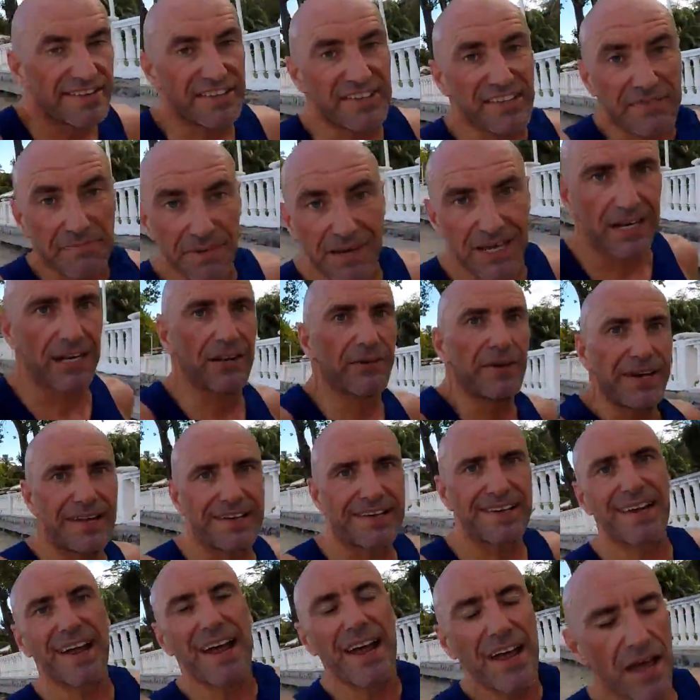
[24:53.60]
just me and
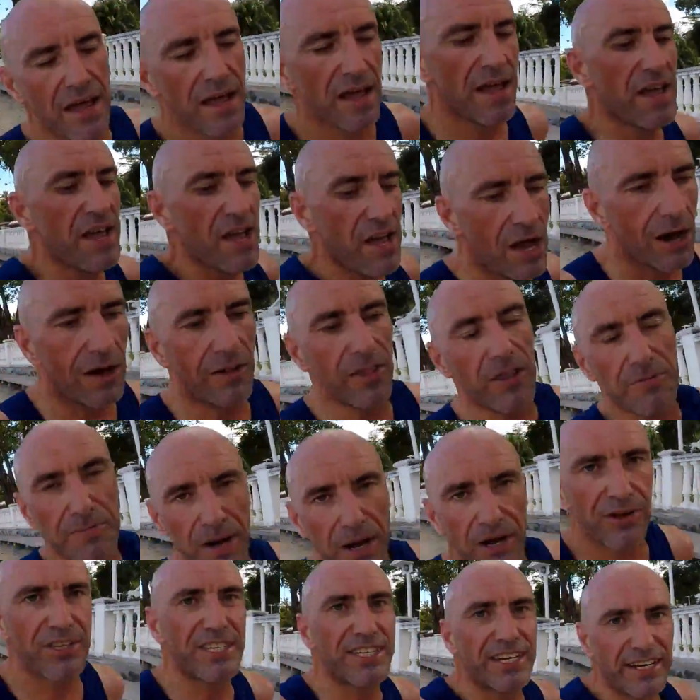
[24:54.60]
Louise on the
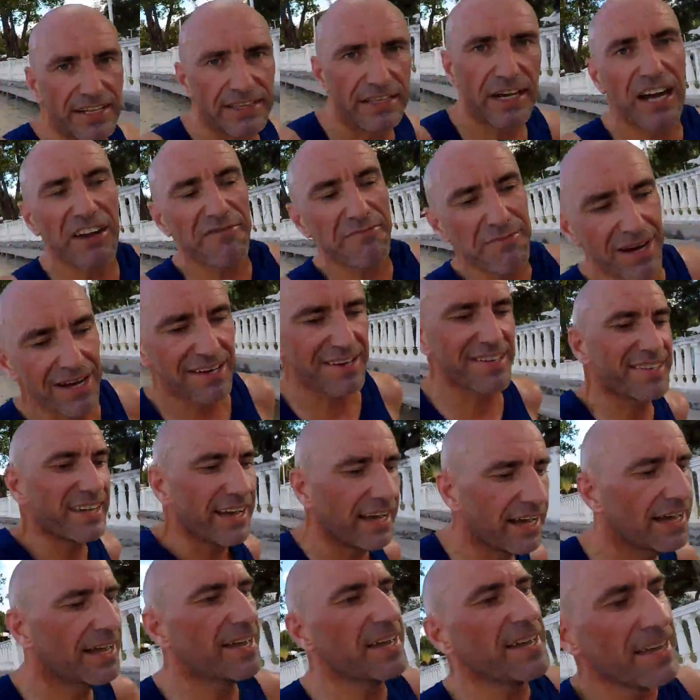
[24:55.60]
boat and a dive master.
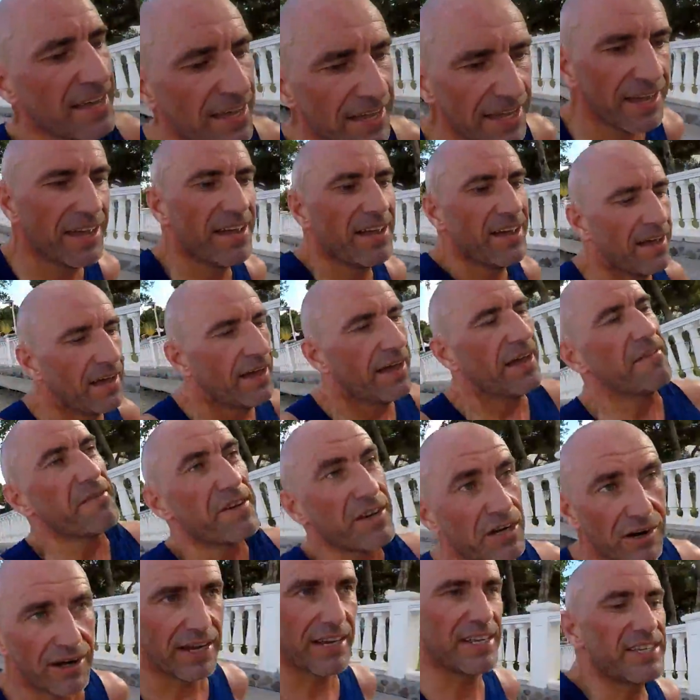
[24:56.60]
If you're
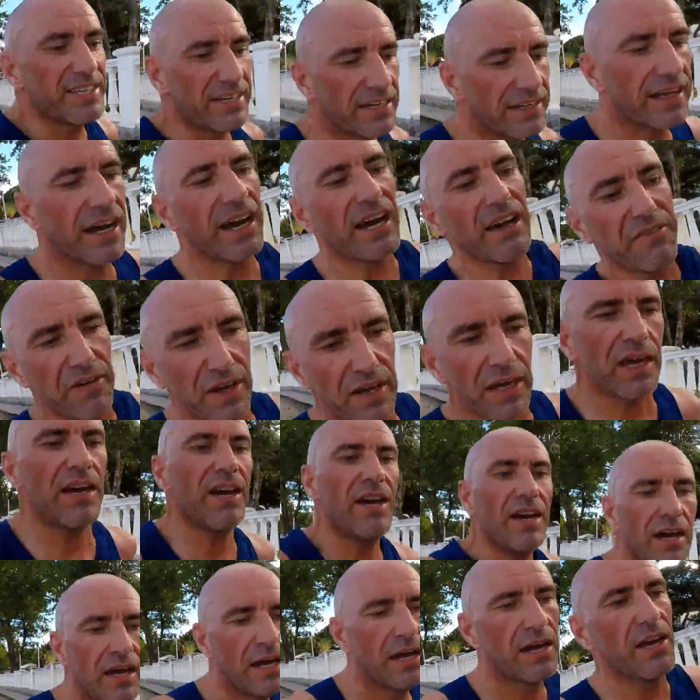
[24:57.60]
not into your diving,
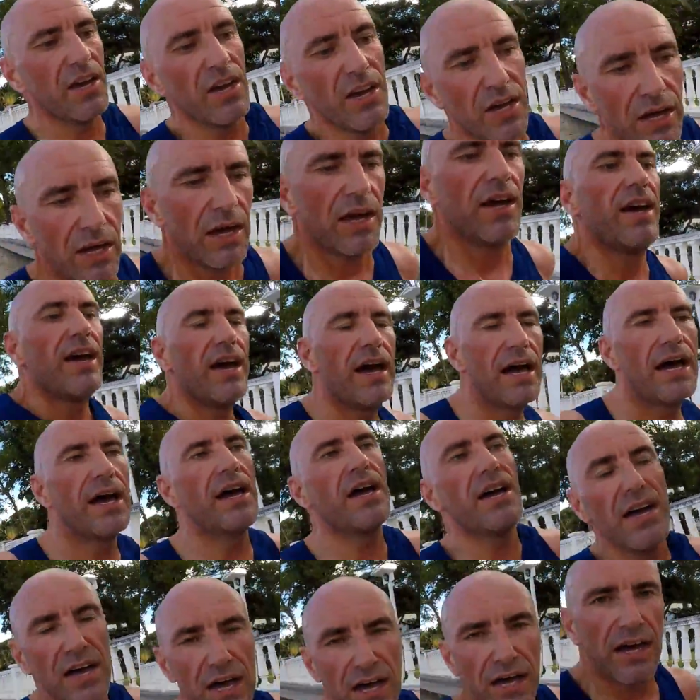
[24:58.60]

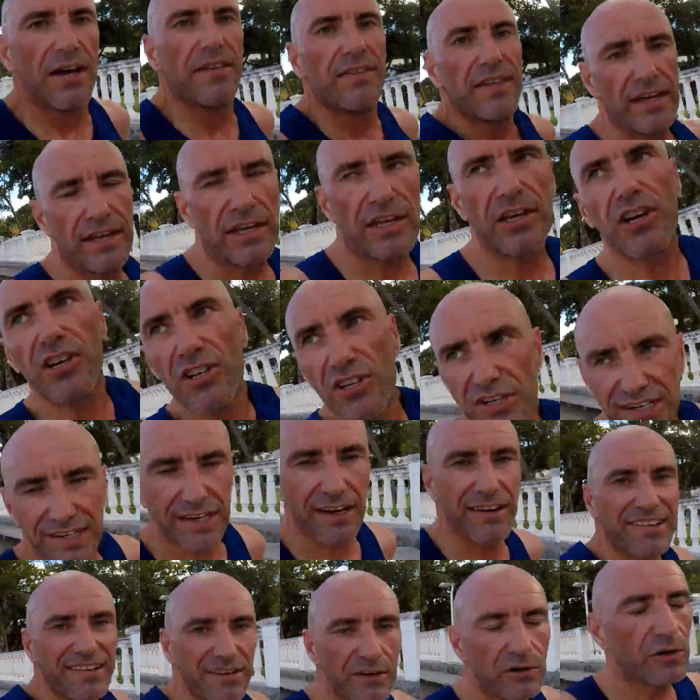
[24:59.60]
then you can just go
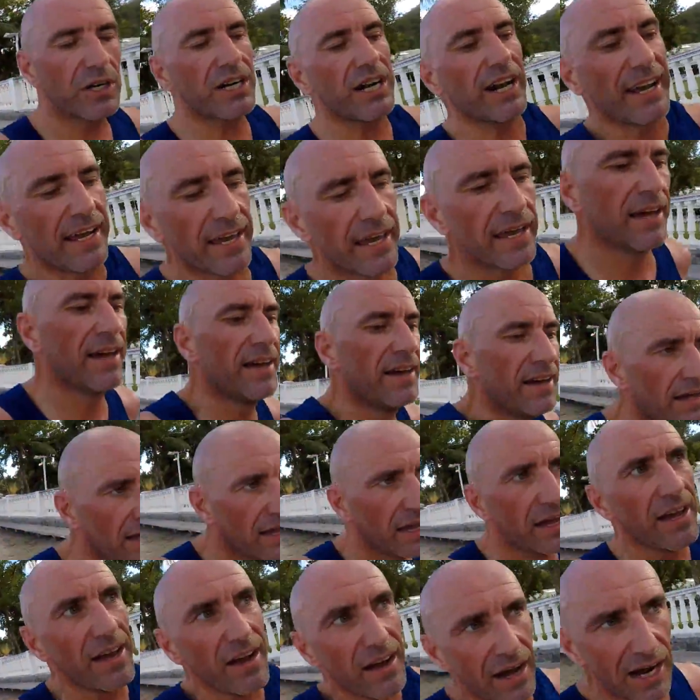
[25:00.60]
snorkeling,
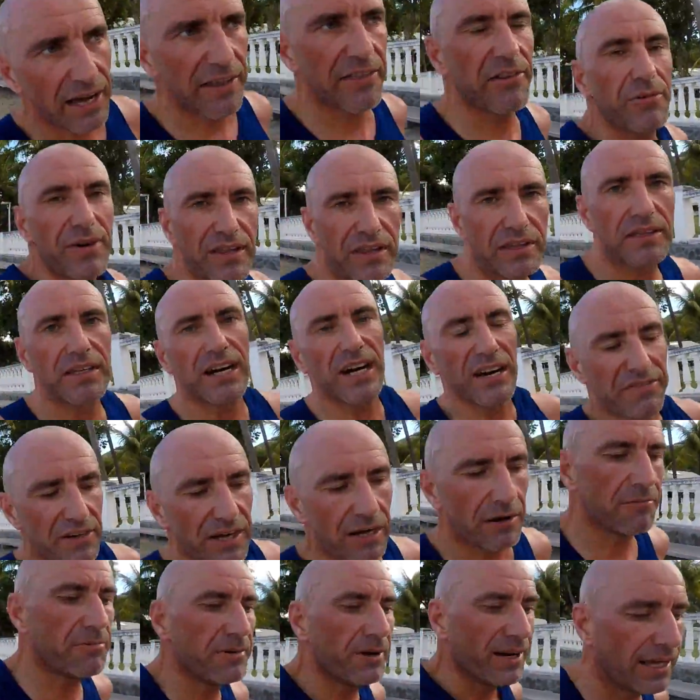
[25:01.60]
either with a dive
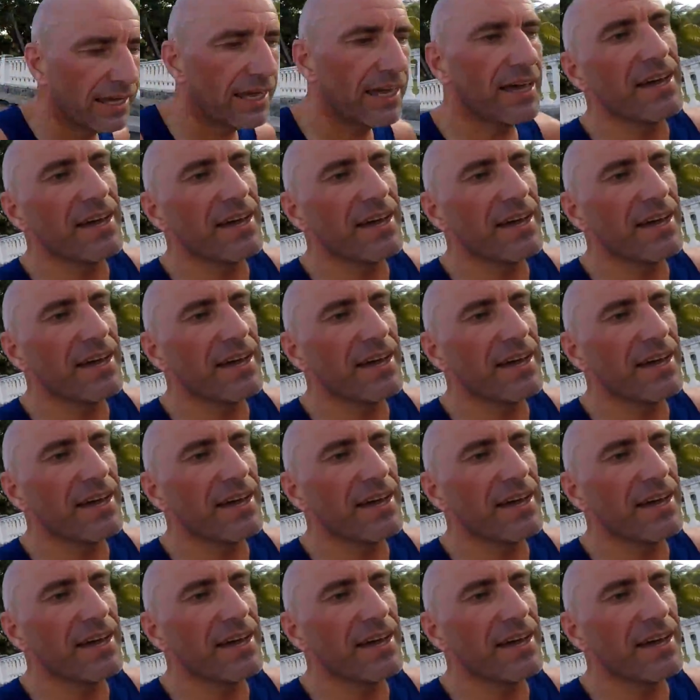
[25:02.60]
company